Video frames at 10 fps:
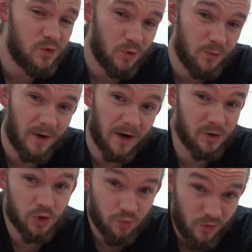so far.
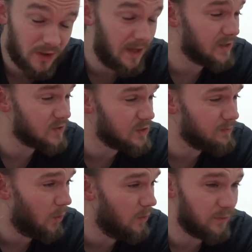It just really hits the
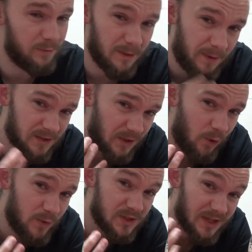spot for me. But as I
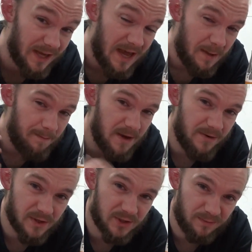always say,
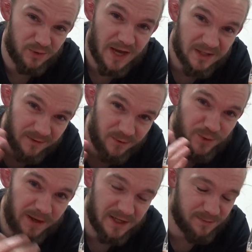beer is subjective.
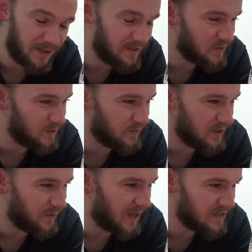You guys might
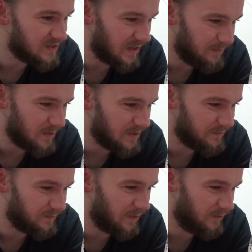disagree with that statement
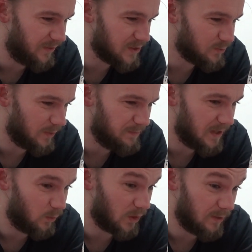of of this one
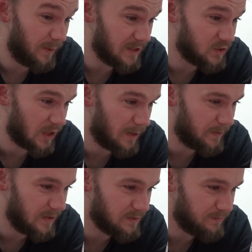being one of the best
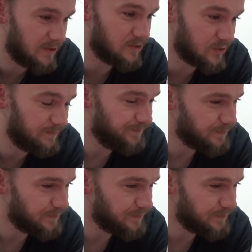Japanese beers